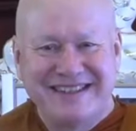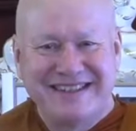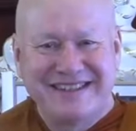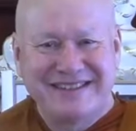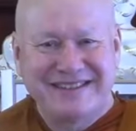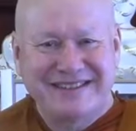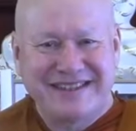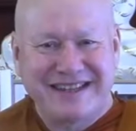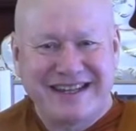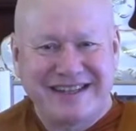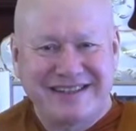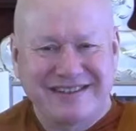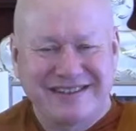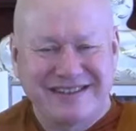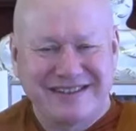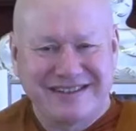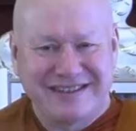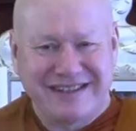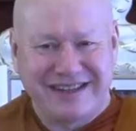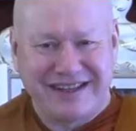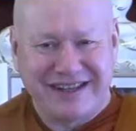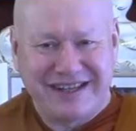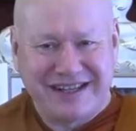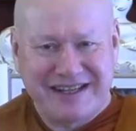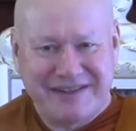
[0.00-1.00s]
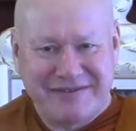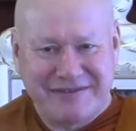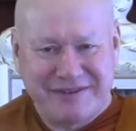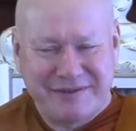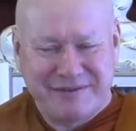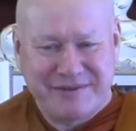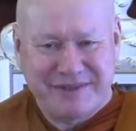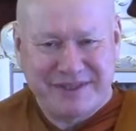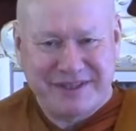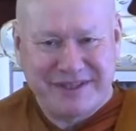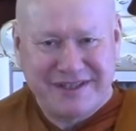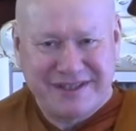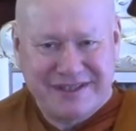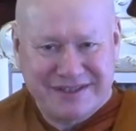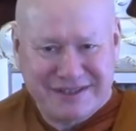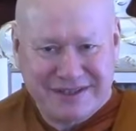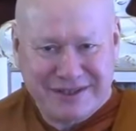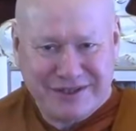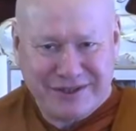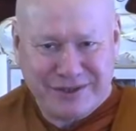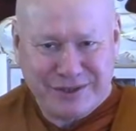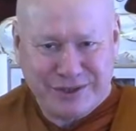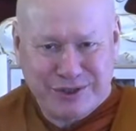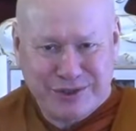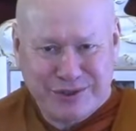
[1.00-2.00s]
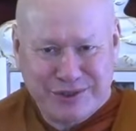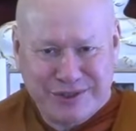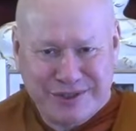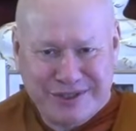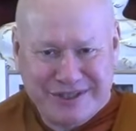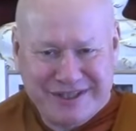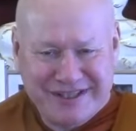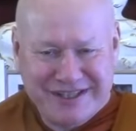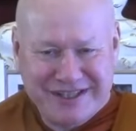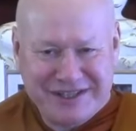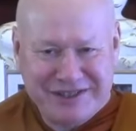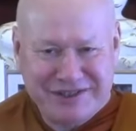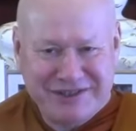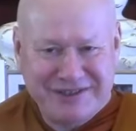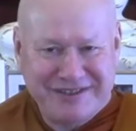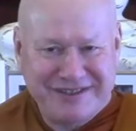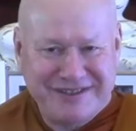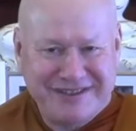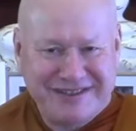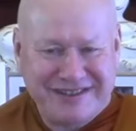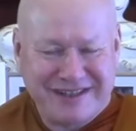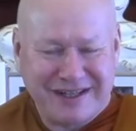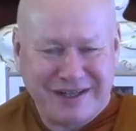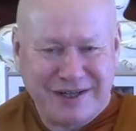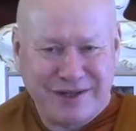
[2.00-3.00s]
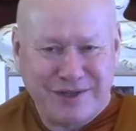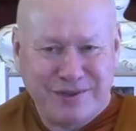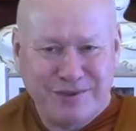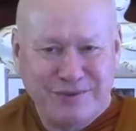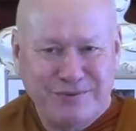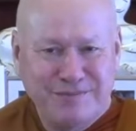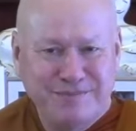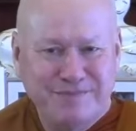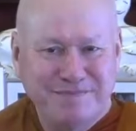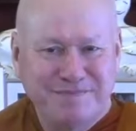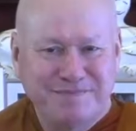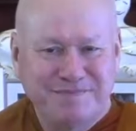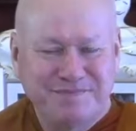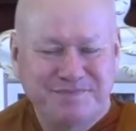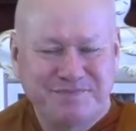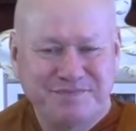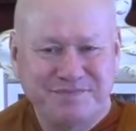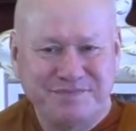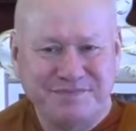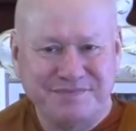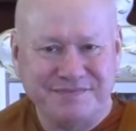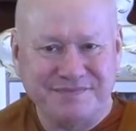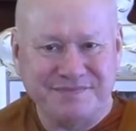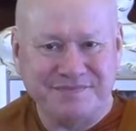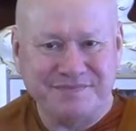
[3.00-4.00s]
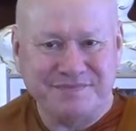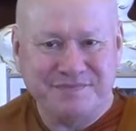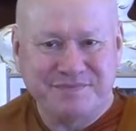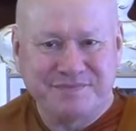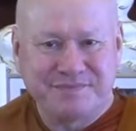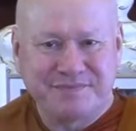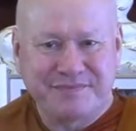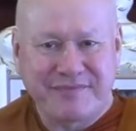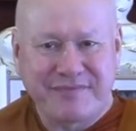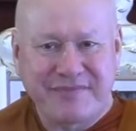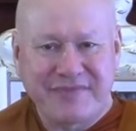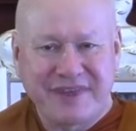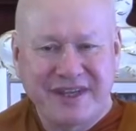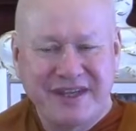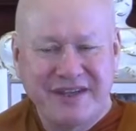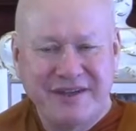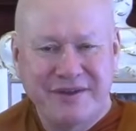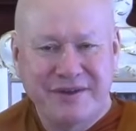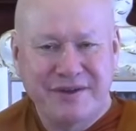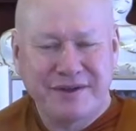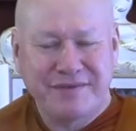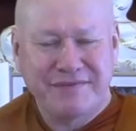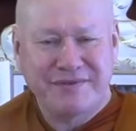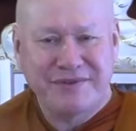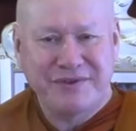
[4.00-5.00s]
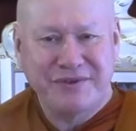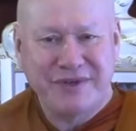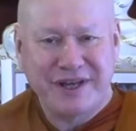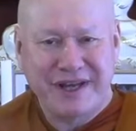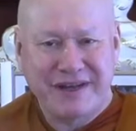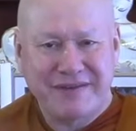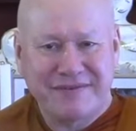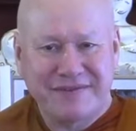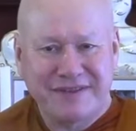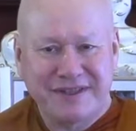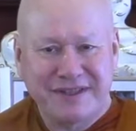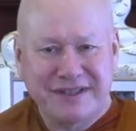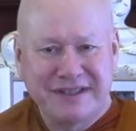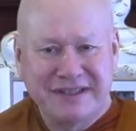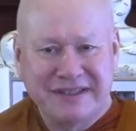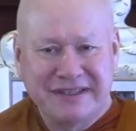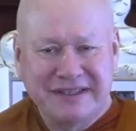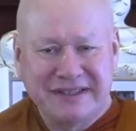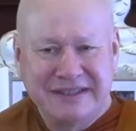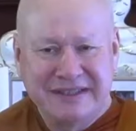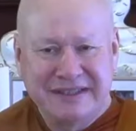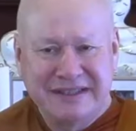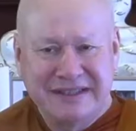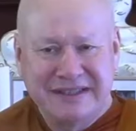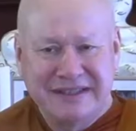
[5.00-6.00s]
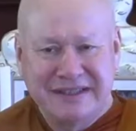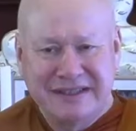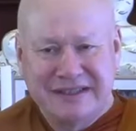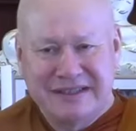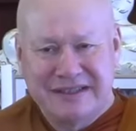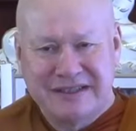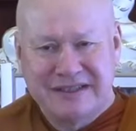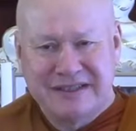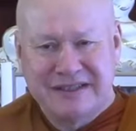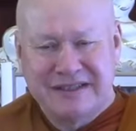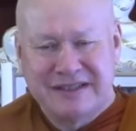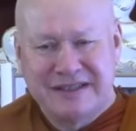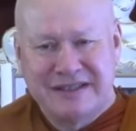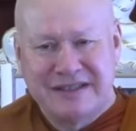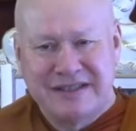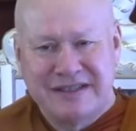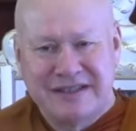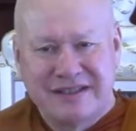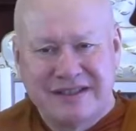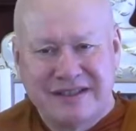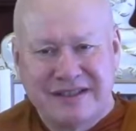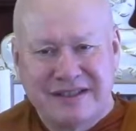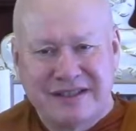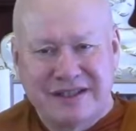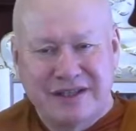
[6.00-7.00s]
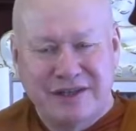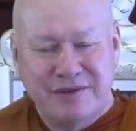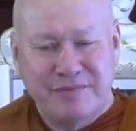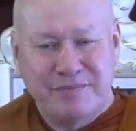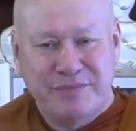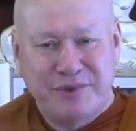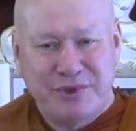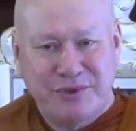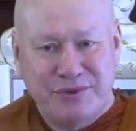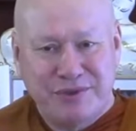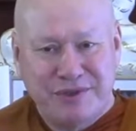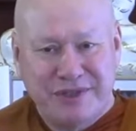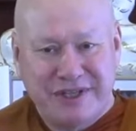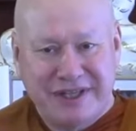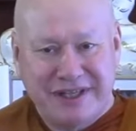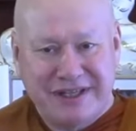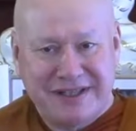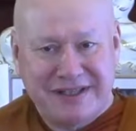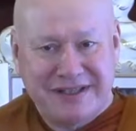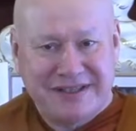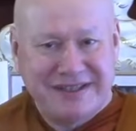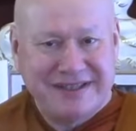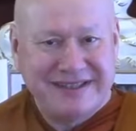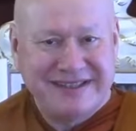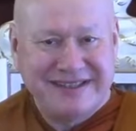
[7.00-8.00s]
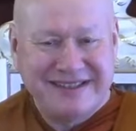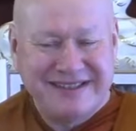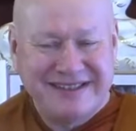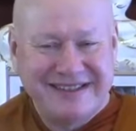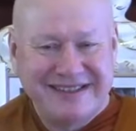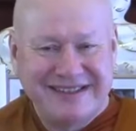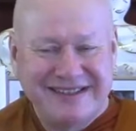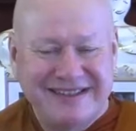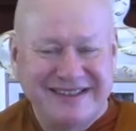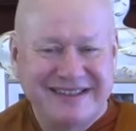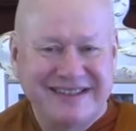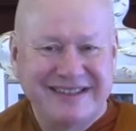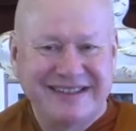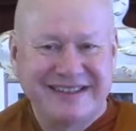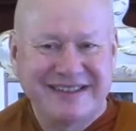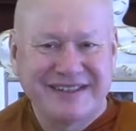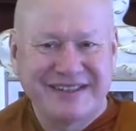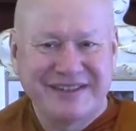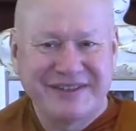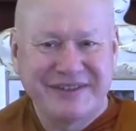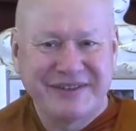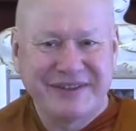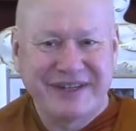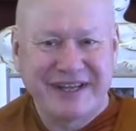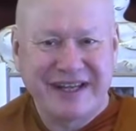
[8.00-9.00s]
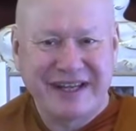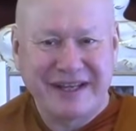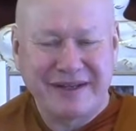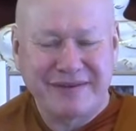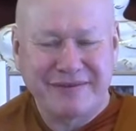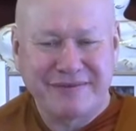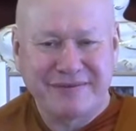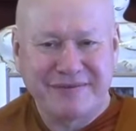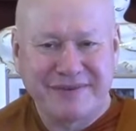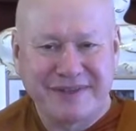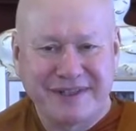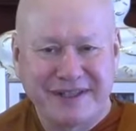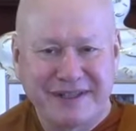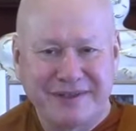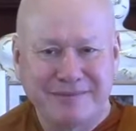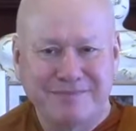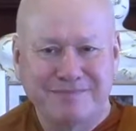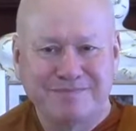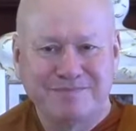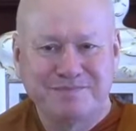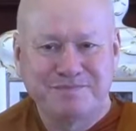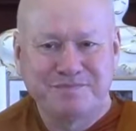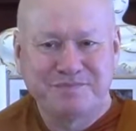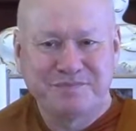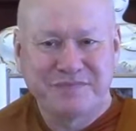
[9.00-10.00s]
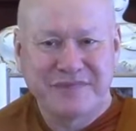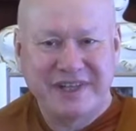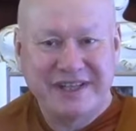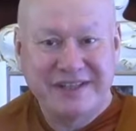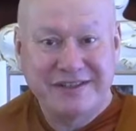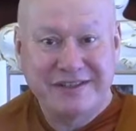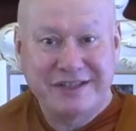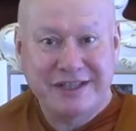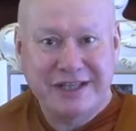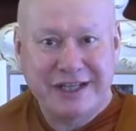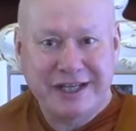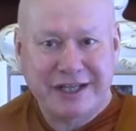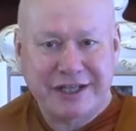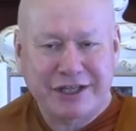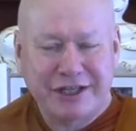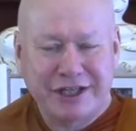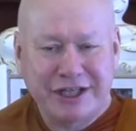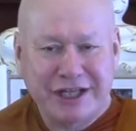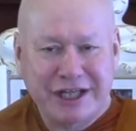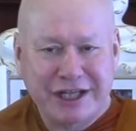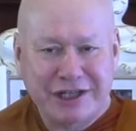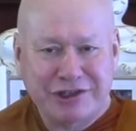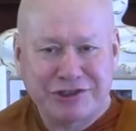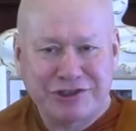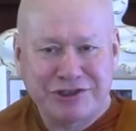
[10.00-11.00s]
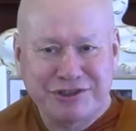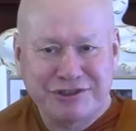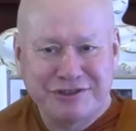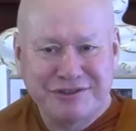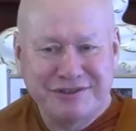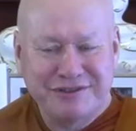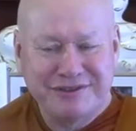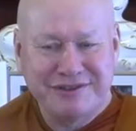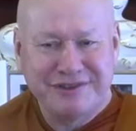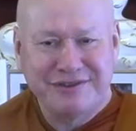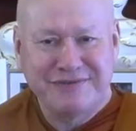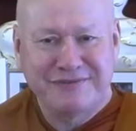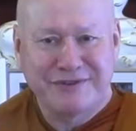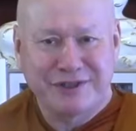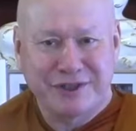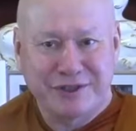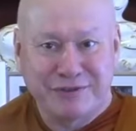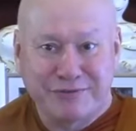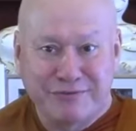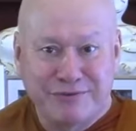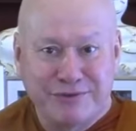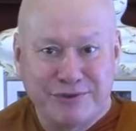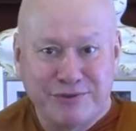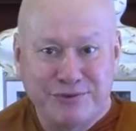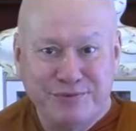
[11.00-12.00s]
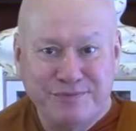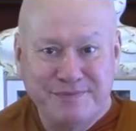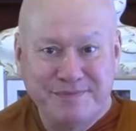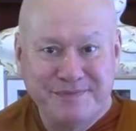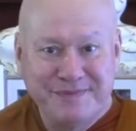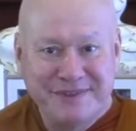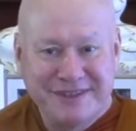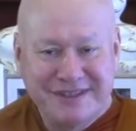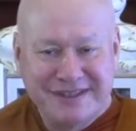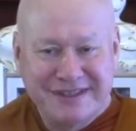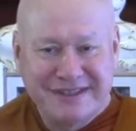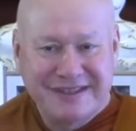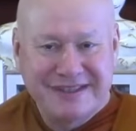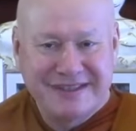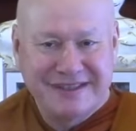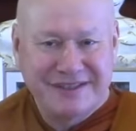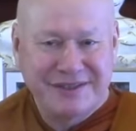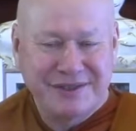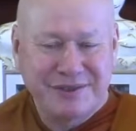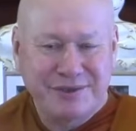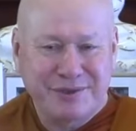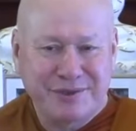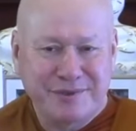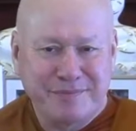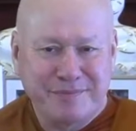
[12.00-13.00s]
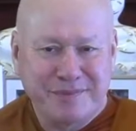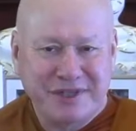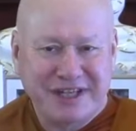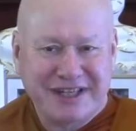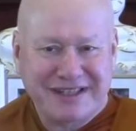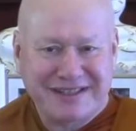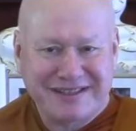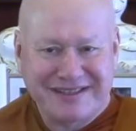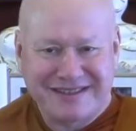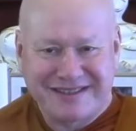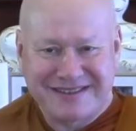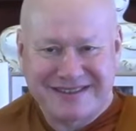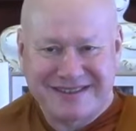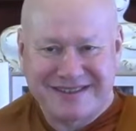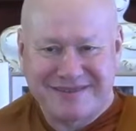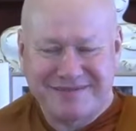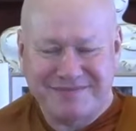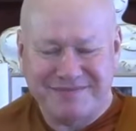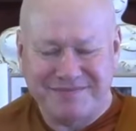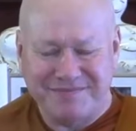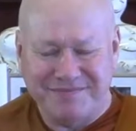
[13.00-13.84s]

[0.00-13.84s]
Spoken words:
So that's a sign everyone has got good conditions at home. You know, if you have a computer, you have internet connection, you've got a room, you can practice.